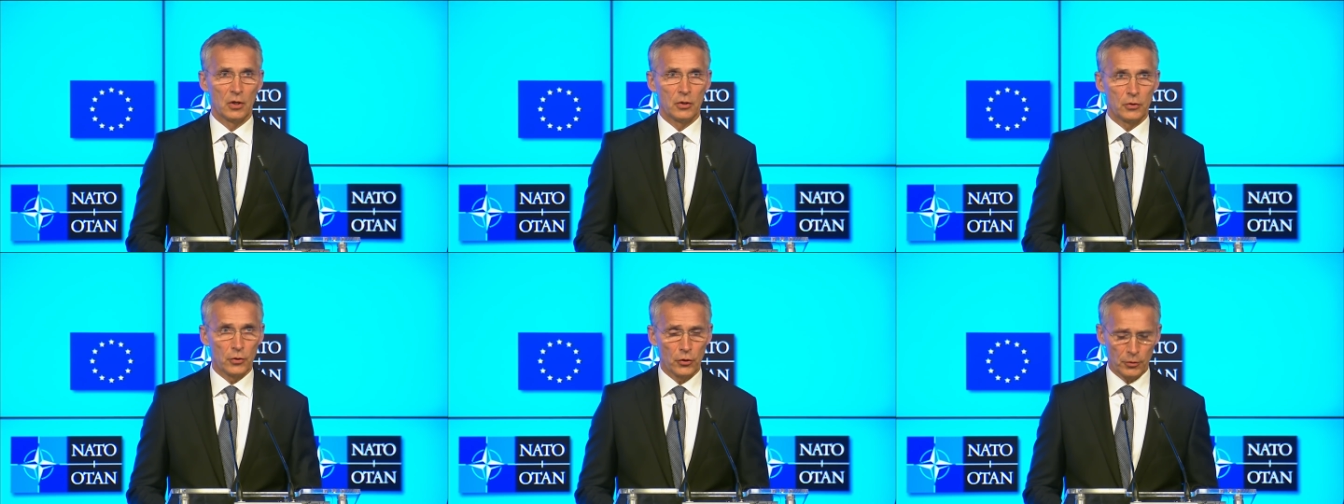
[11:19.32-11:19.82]

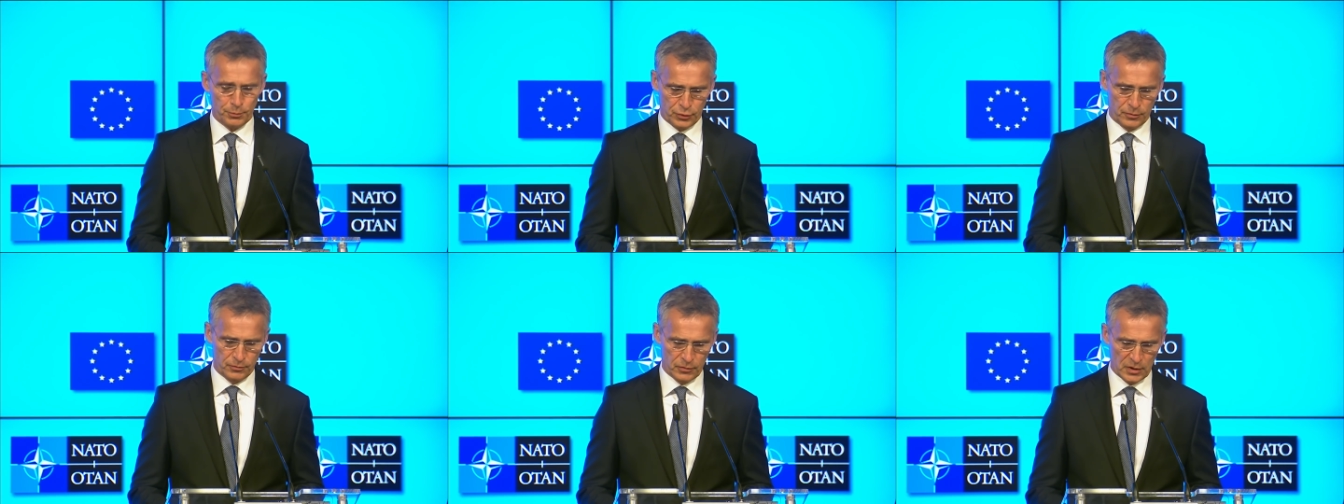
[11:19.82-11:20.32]
Europe
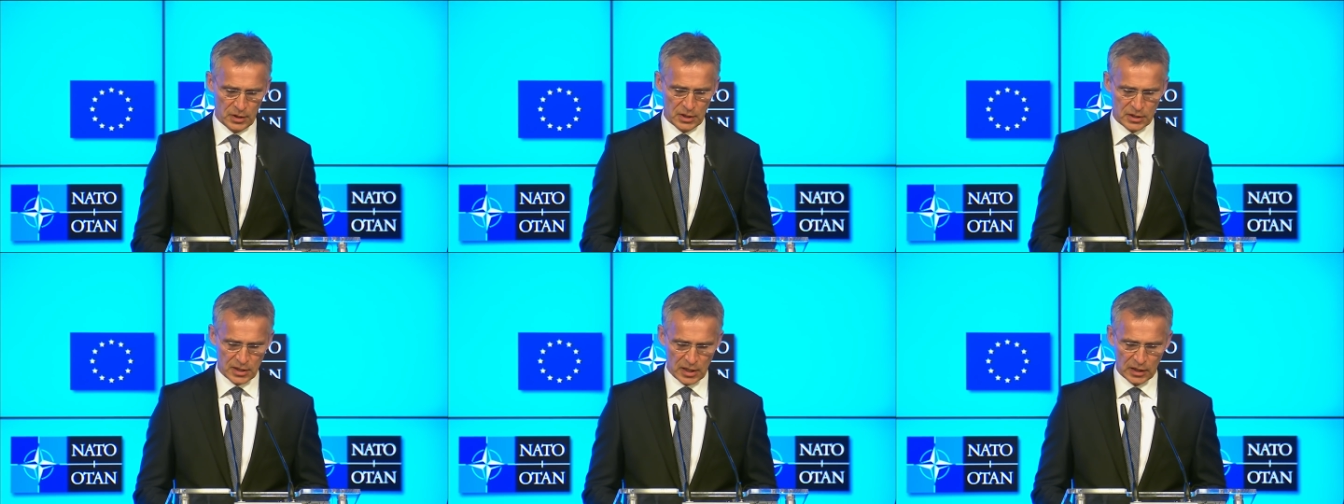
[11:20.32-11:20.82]

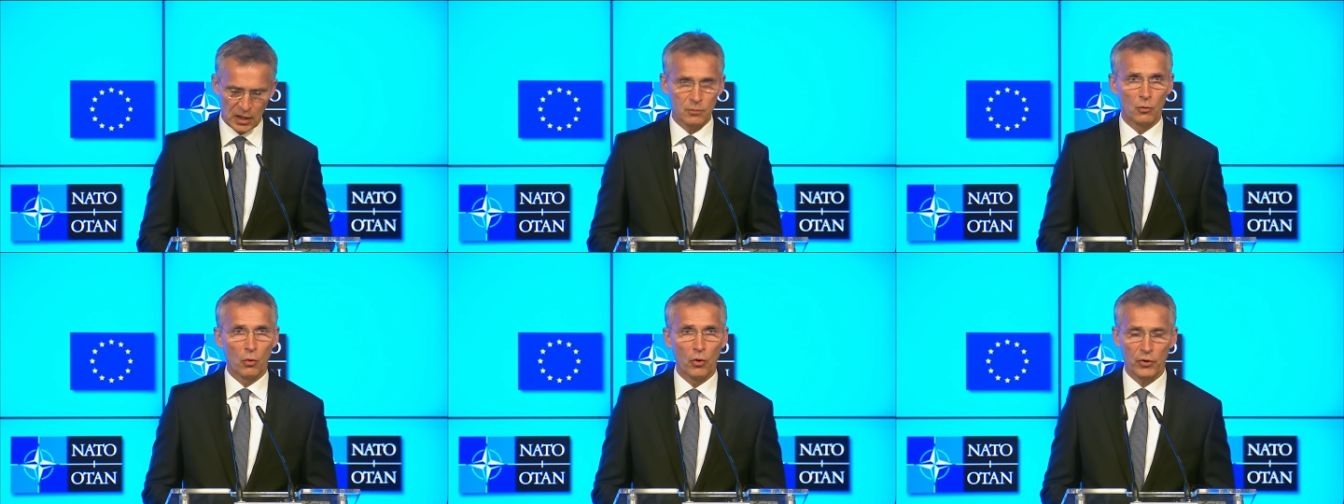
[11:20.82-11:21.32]
is
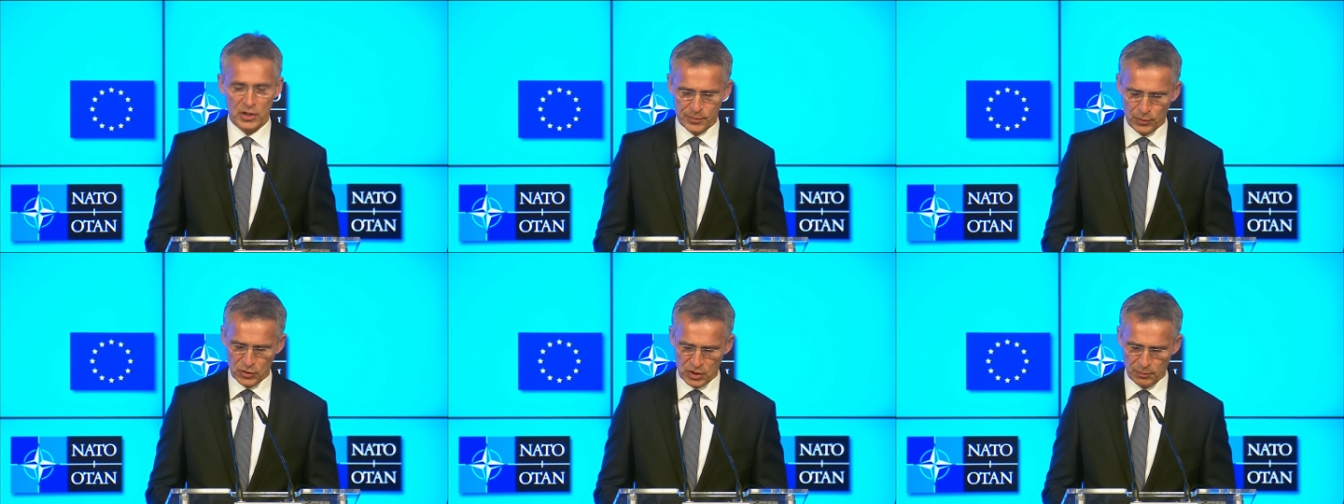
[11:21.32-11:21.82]
taking more
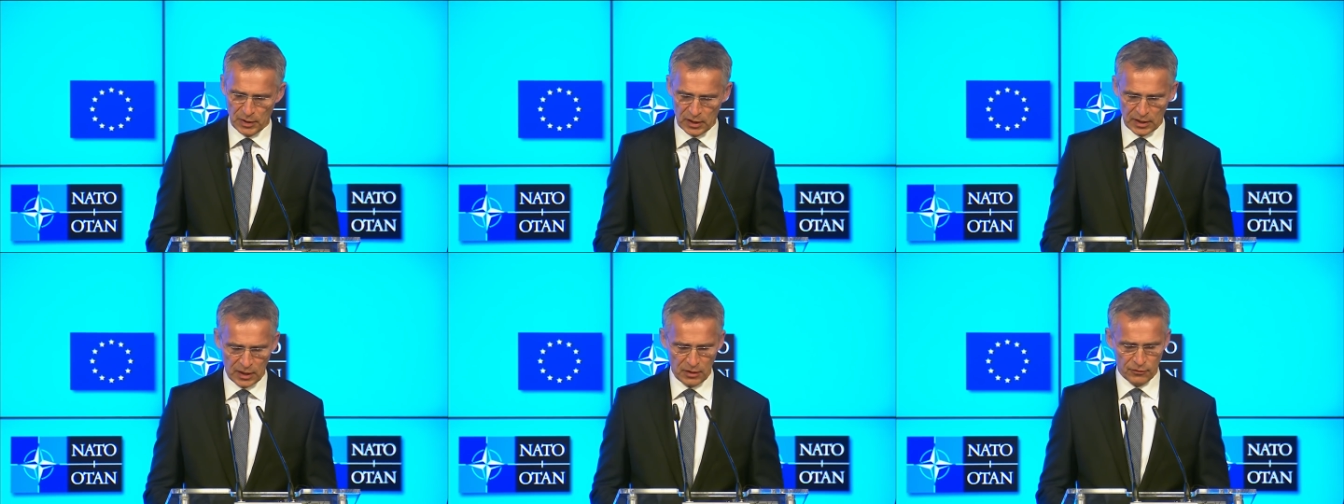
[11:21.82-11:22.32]

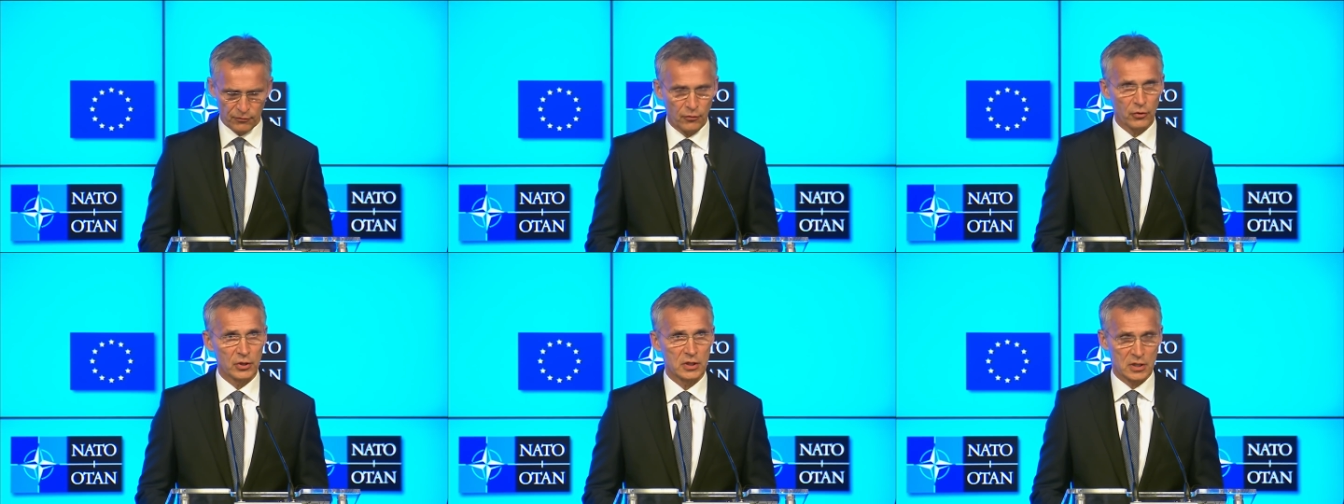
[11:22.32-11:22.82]
responsibility
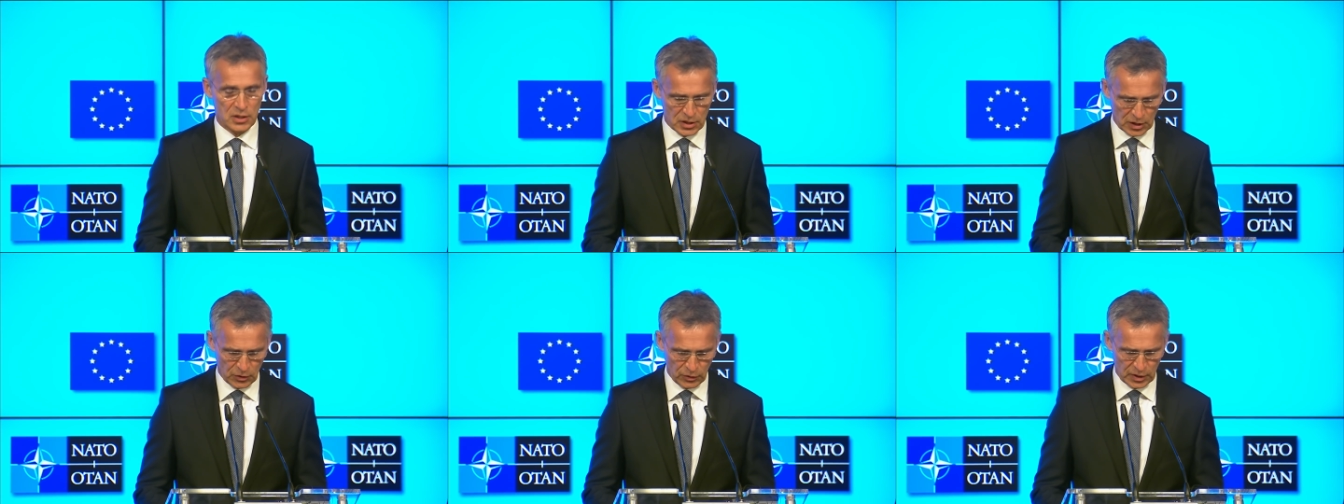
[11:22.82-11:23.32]
for its
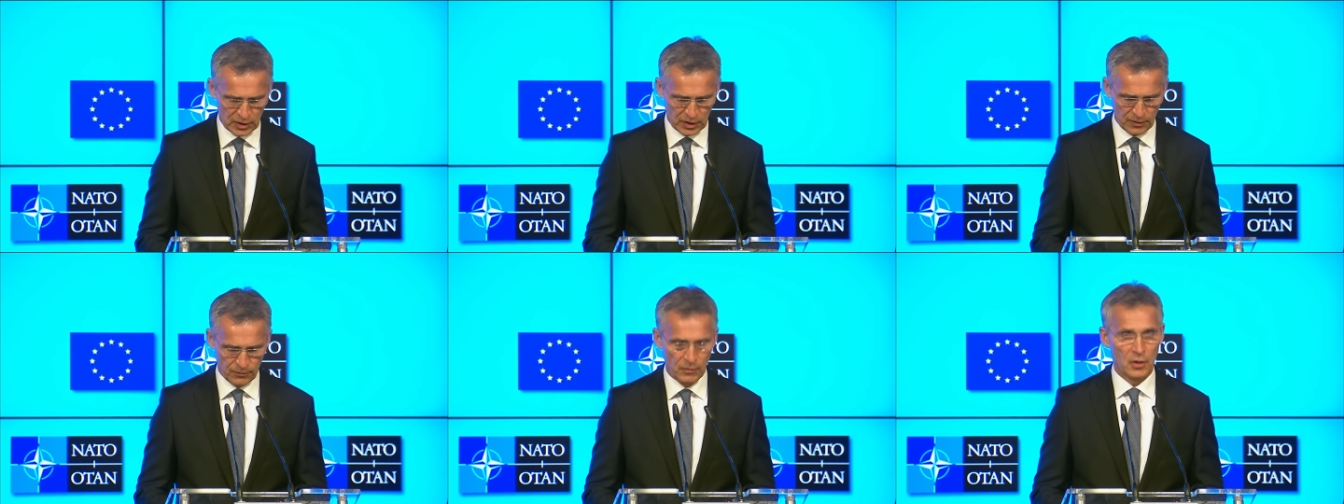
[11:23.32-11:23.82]
security